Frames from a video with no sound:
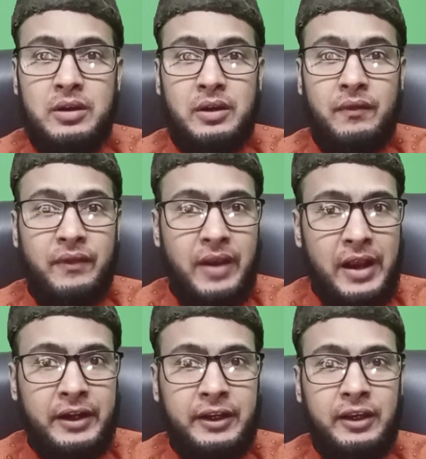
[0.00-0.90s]

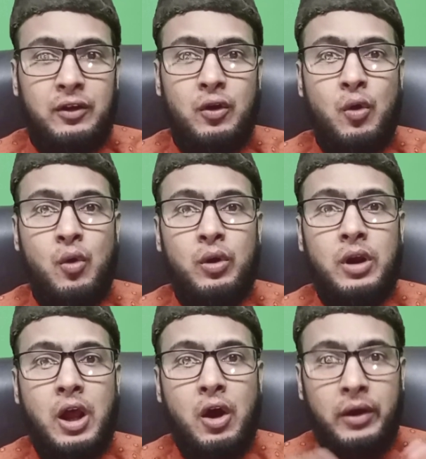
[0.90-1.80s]
reflecting on
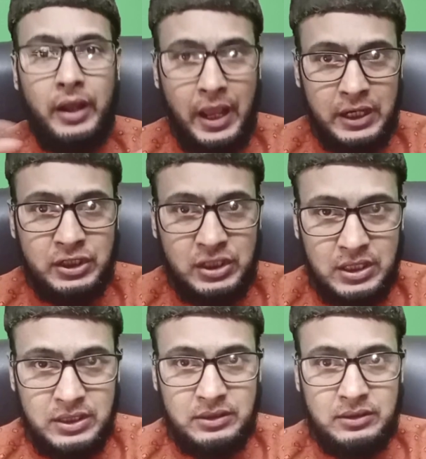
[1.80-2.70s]
our
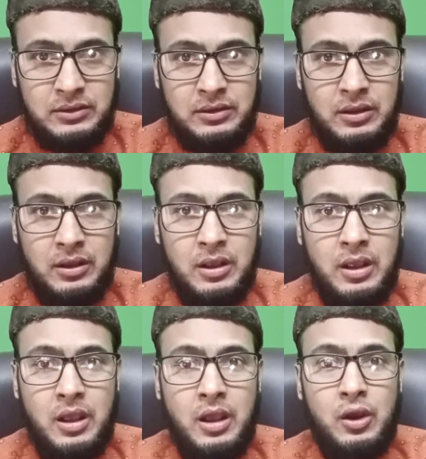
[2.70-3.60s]
action,
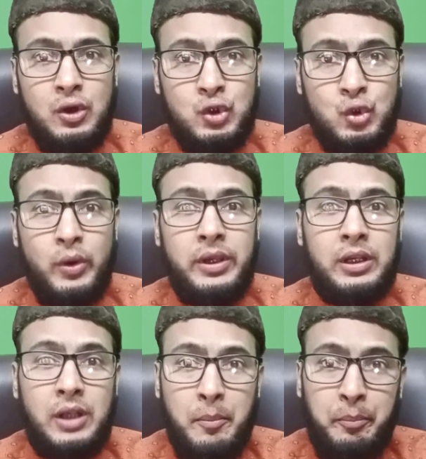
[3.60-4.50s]

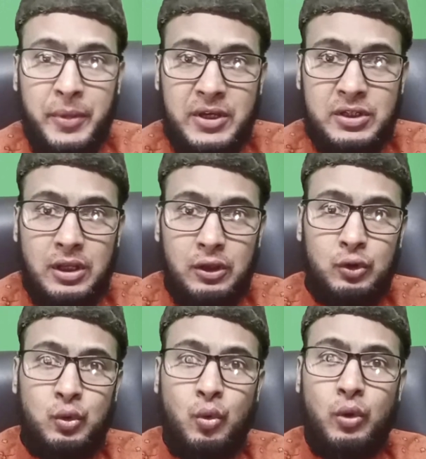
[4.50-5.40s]
showing
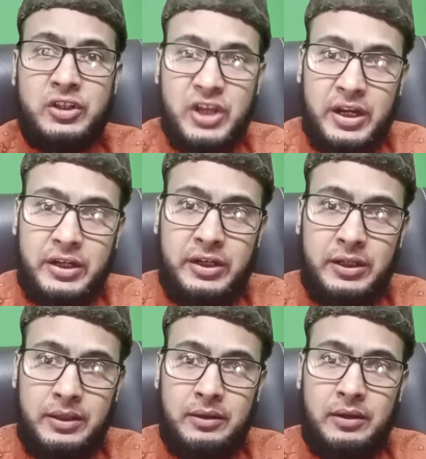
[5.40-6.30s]
compassion through
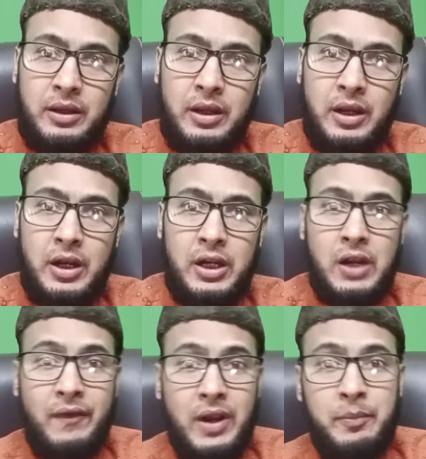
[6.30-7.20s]
charity,
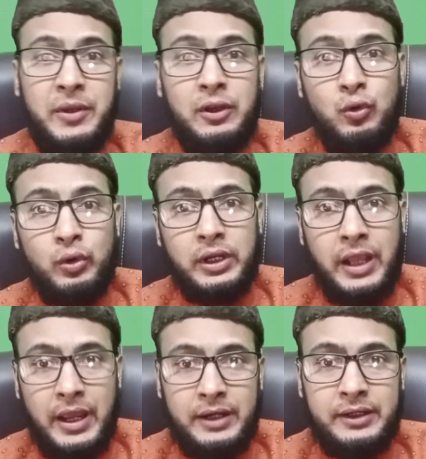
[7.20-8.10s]
developing good
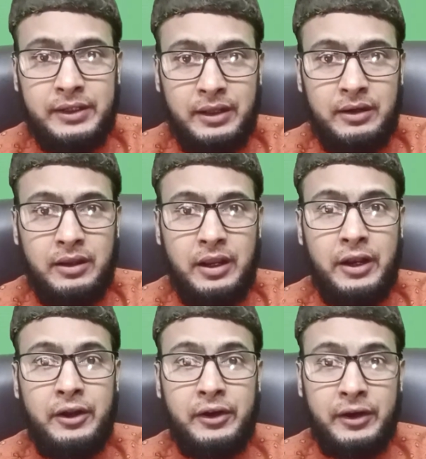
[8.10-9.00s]
character,
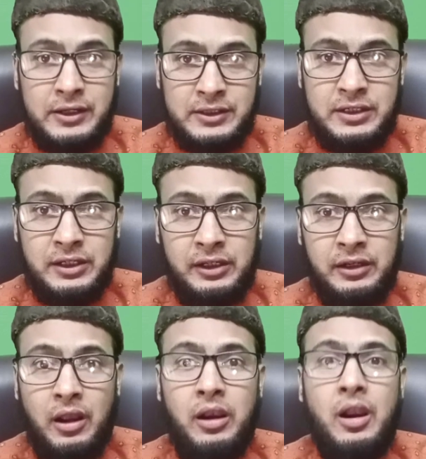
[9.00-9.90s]
and trusting in
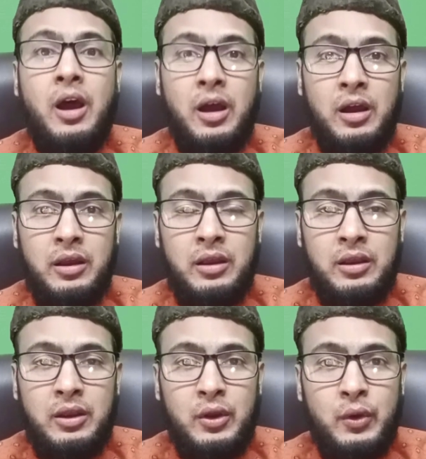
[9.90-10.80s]
Allah,
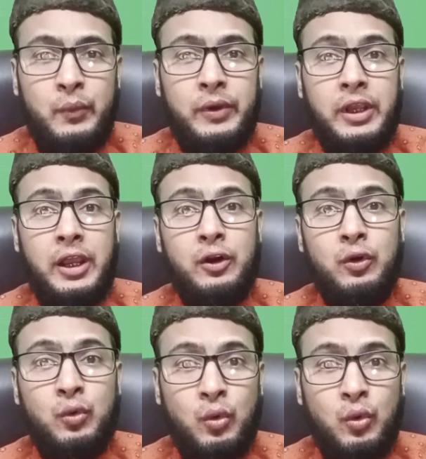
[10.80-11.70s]
we
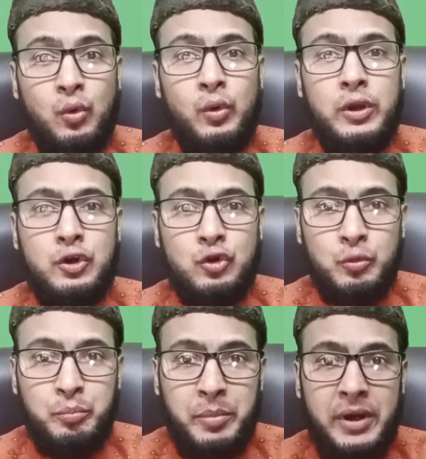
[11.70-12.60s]
can grow into
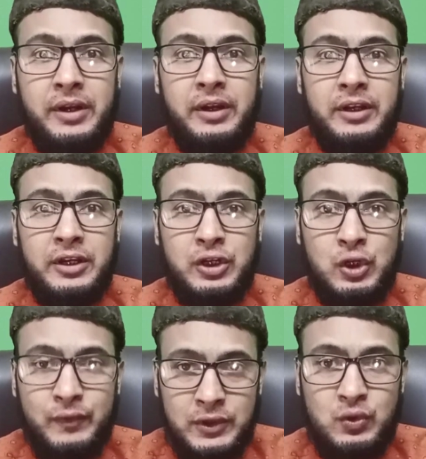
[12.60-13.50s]
better
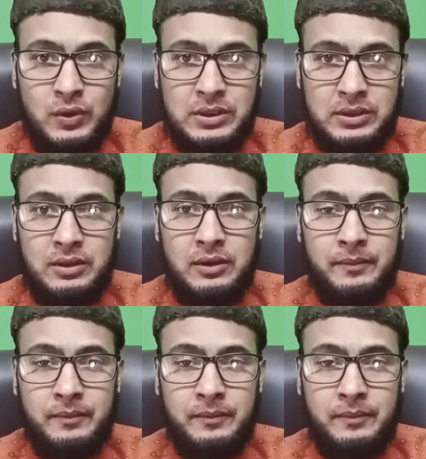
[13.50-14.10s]
individuals.